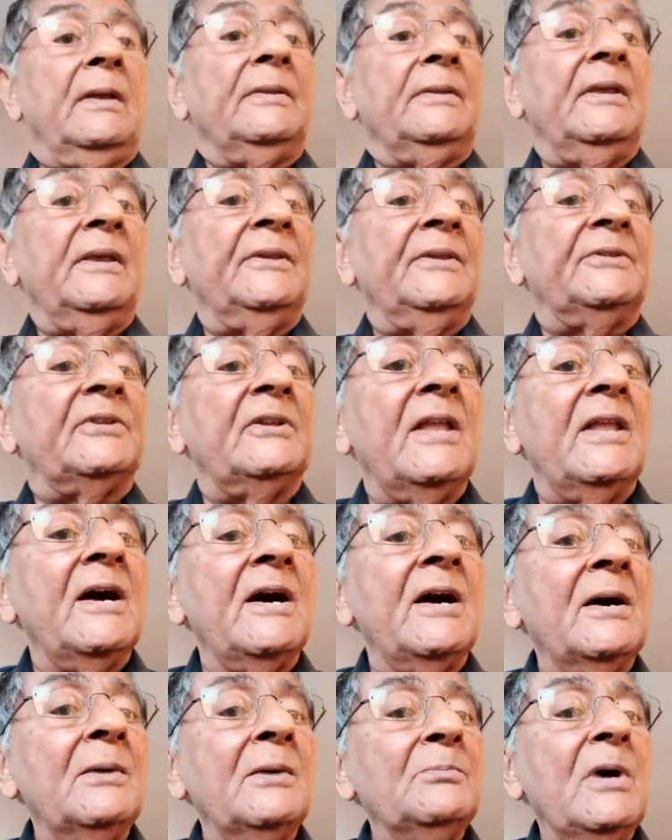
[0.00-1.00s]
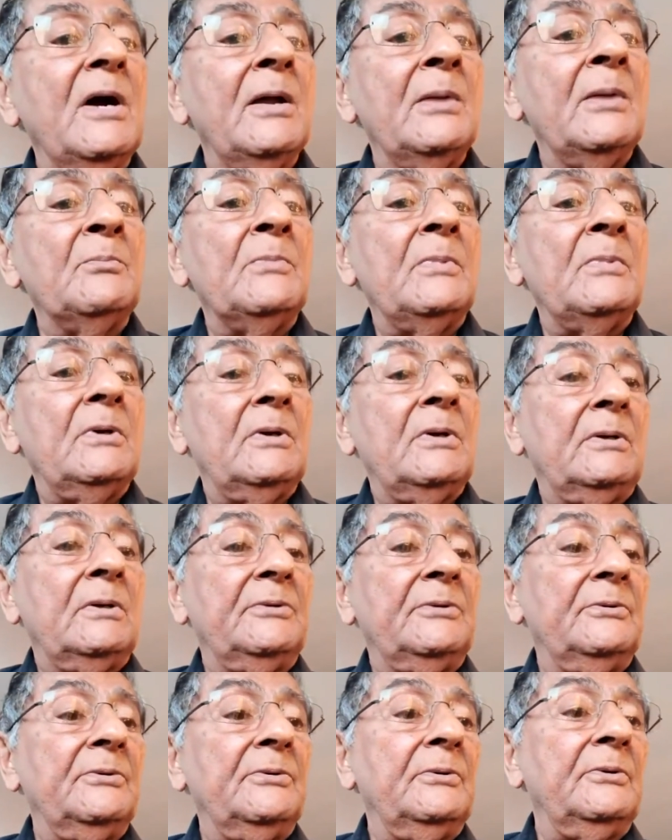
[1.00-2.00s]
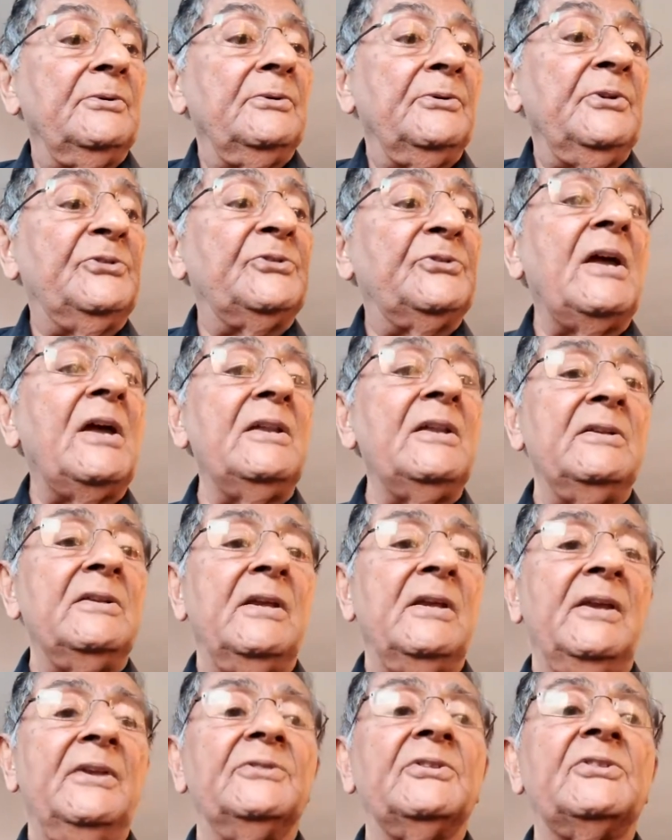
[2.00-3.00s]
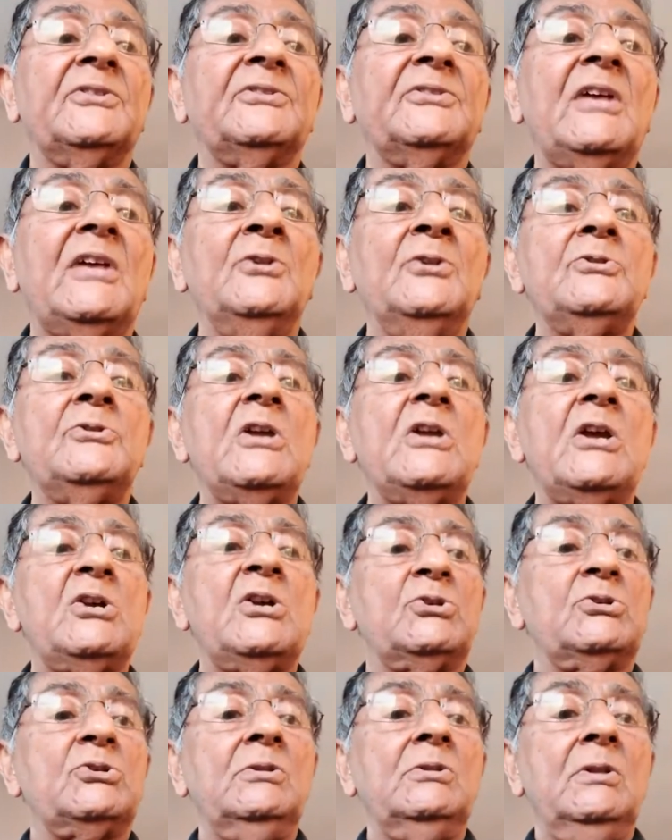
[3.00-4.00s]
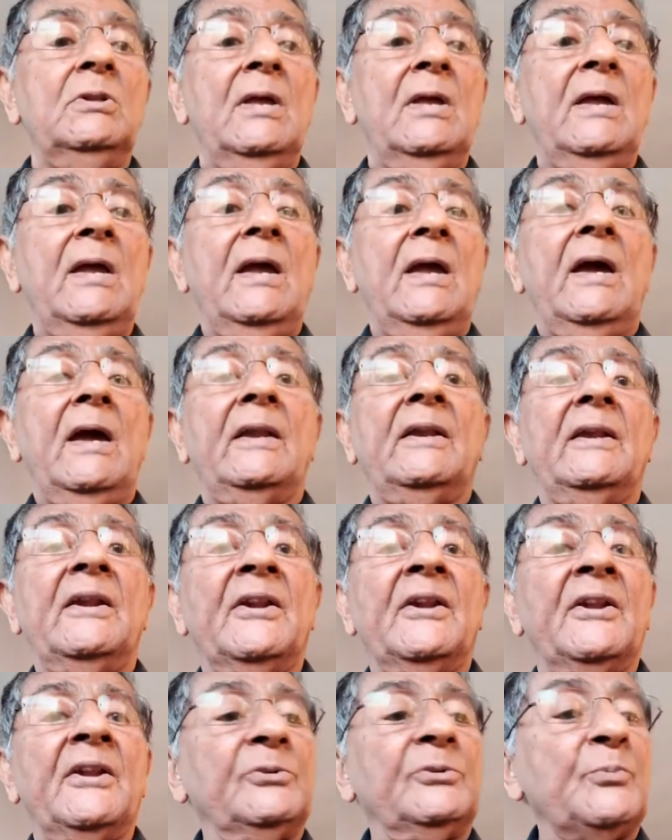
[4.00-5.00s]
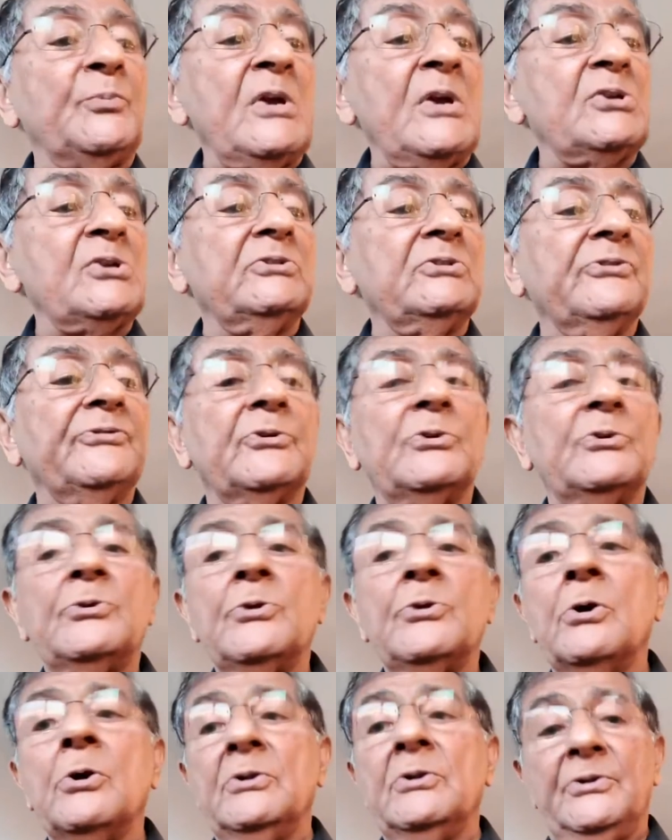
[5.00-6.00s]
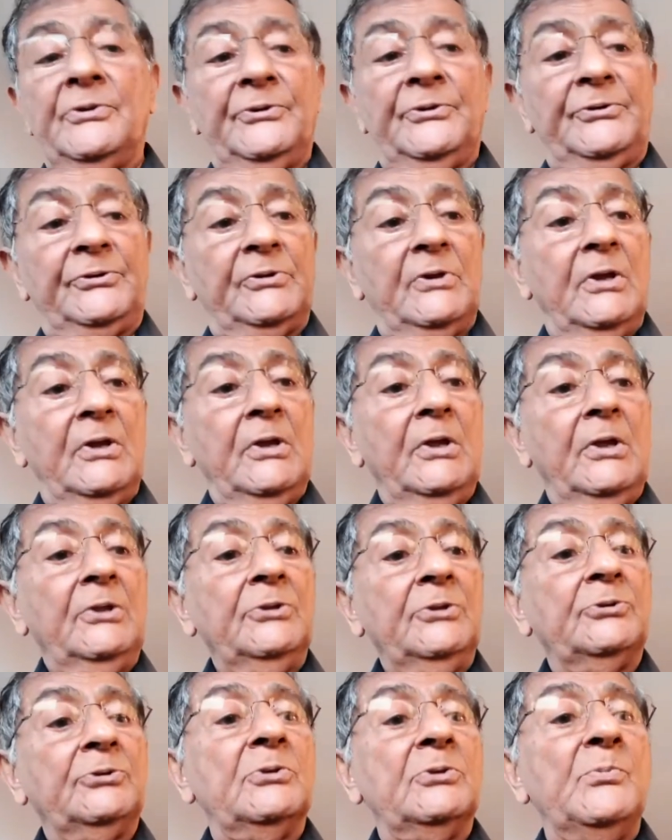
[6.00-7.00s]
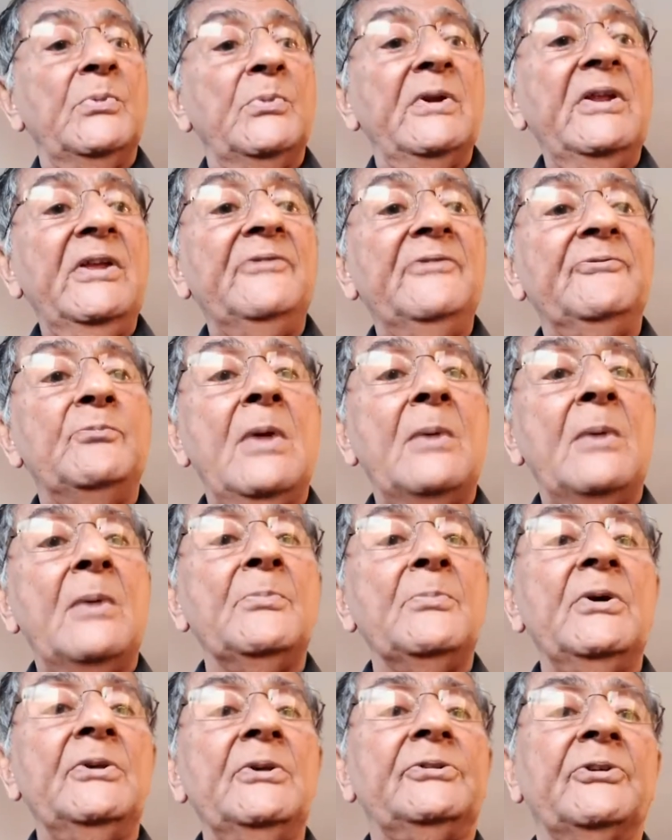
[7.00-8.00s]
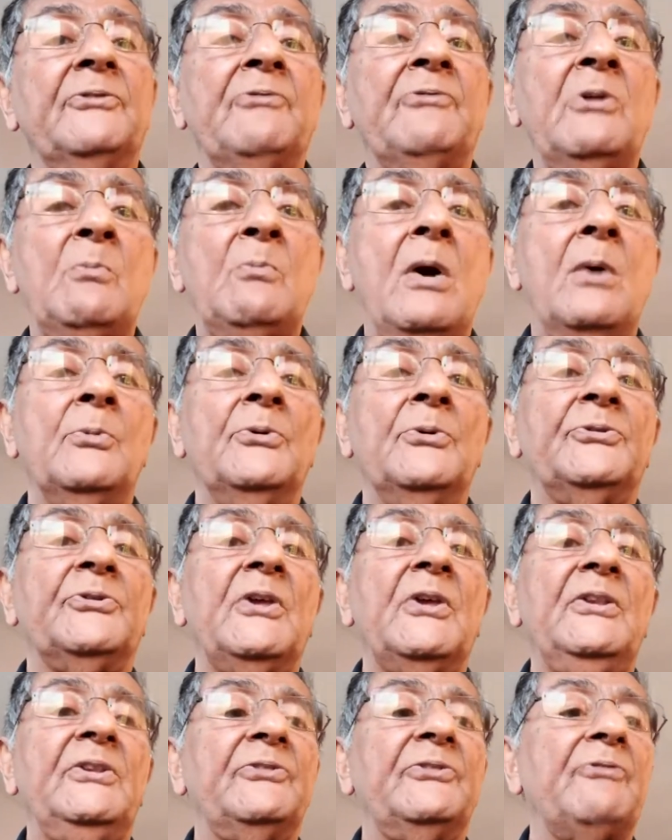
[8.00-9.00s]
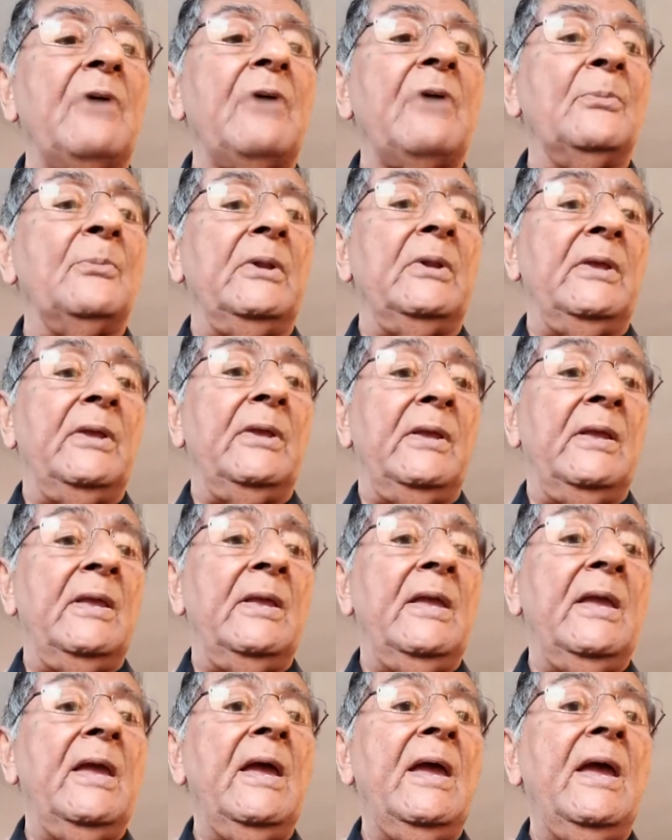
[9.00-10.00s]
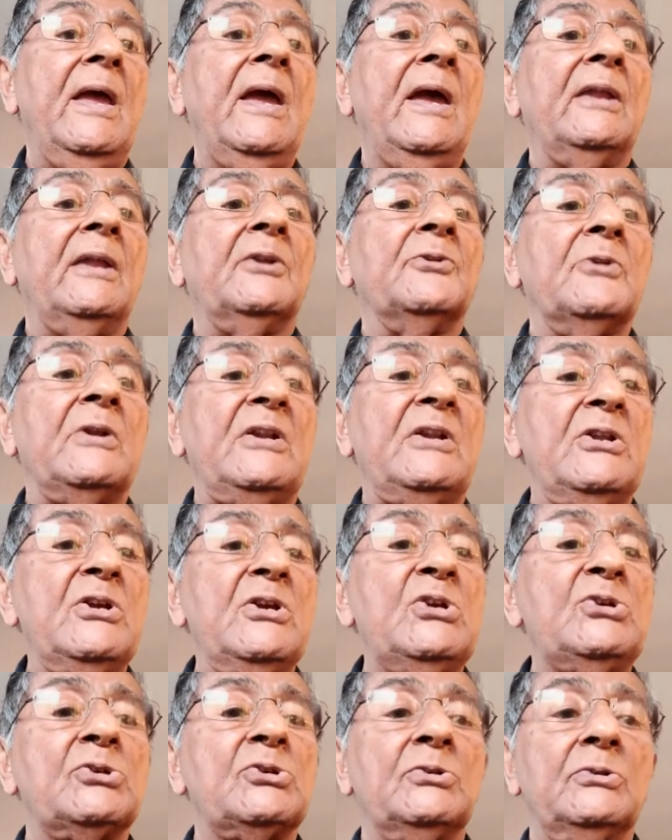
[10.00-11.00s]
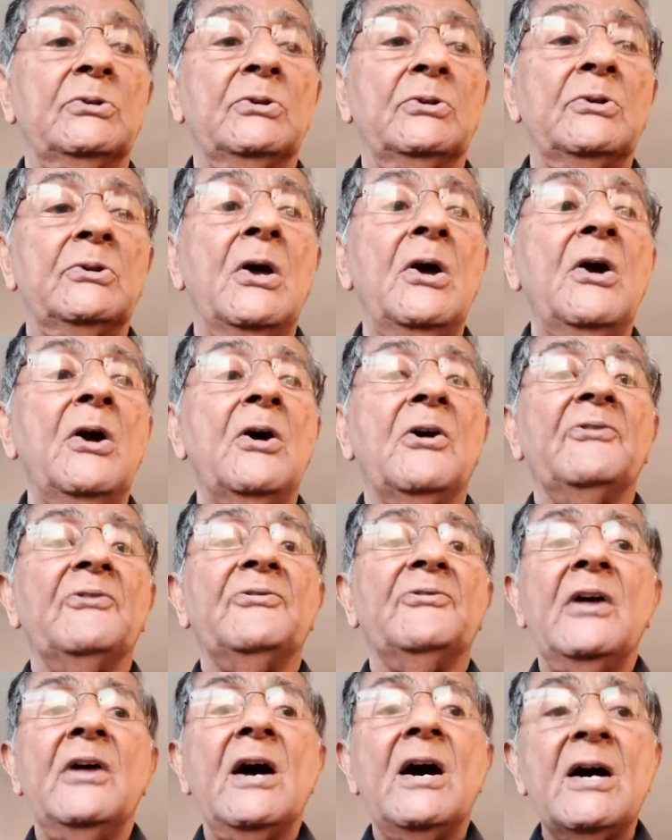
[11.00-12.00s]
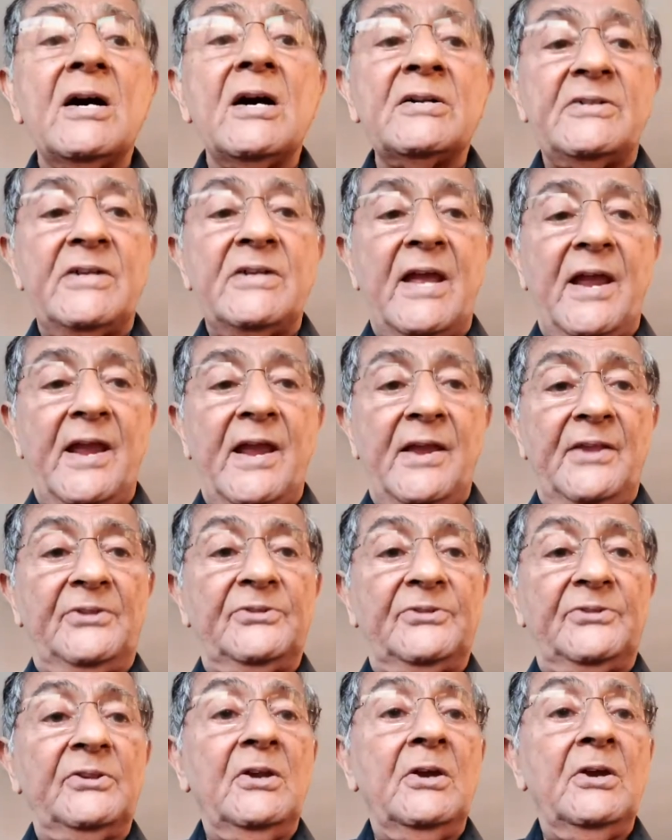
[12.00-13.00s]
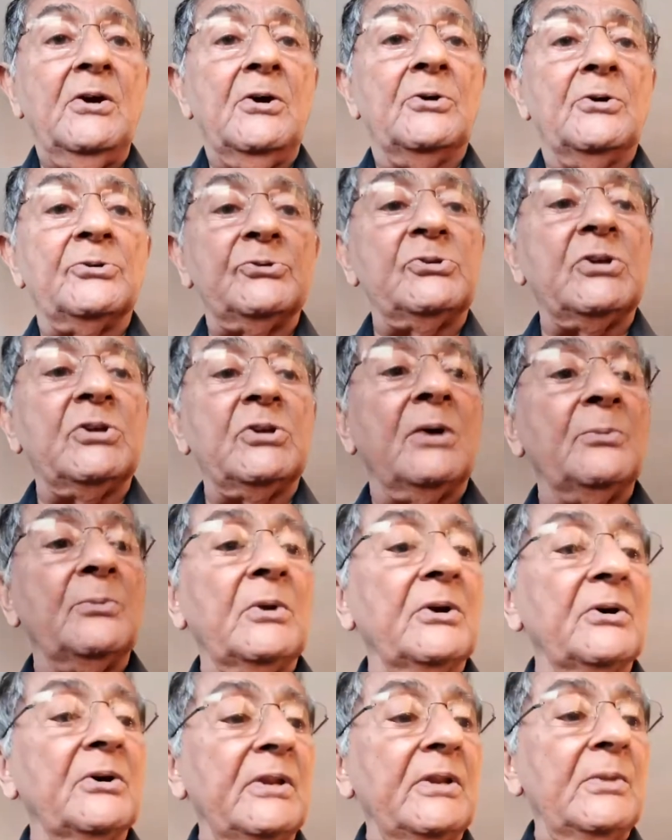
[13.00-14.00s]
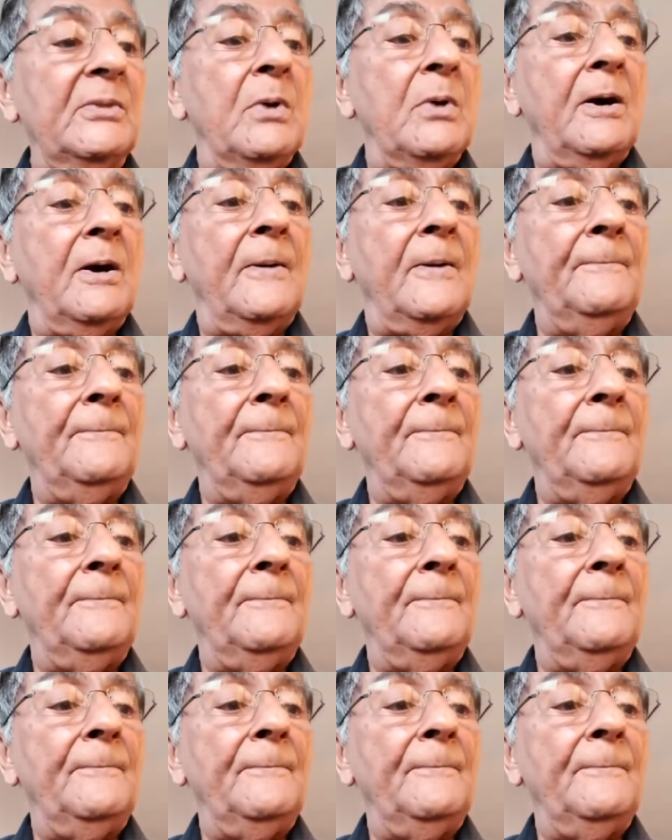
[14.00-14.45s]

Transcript: The salam I'm reciting is a salutation and an expression of condolence to the bereaved members of Imam Hussein's family and a rendition of their heartaches on Shami Ghareeba.